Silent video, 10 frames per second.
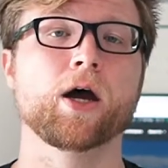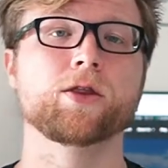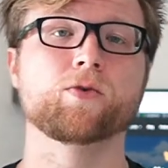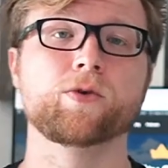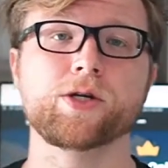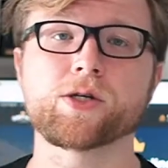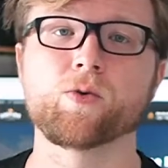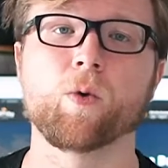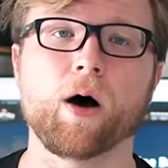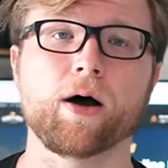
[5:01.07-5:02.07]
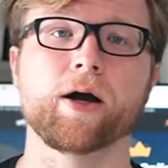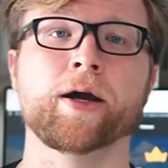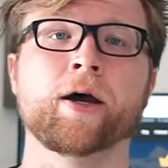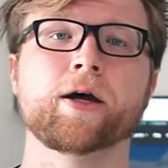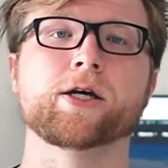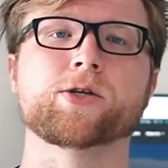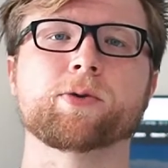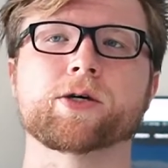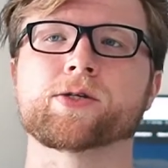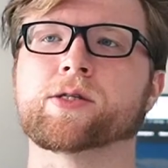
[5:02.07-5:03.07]
And the reason why is
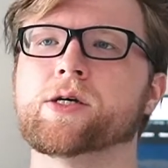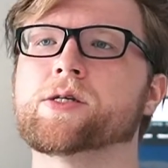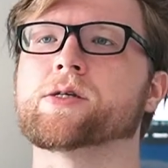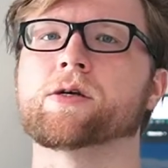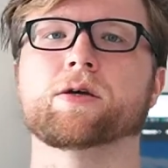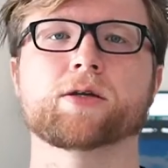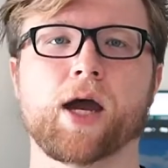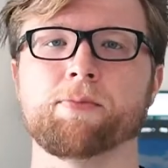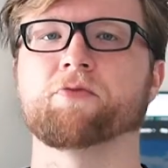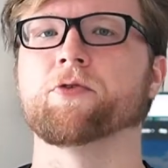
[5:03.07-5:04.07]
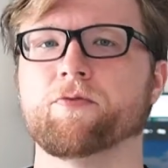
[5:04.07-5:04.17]
because this type of